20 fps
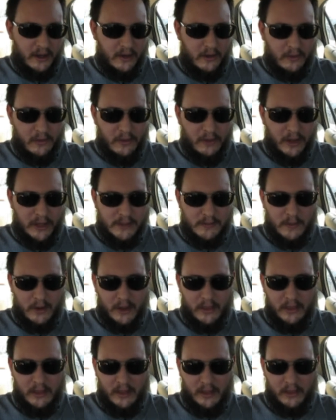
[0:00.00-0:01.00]
know you guys
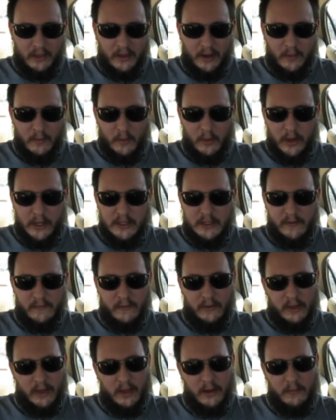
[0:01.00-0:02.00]
probably think that I'm crazy
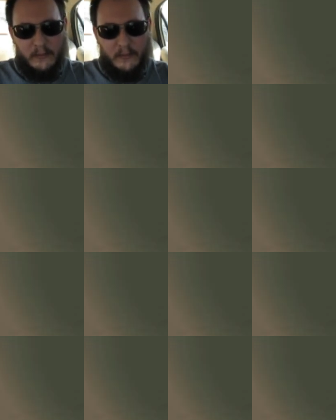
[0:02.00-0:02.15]
for that.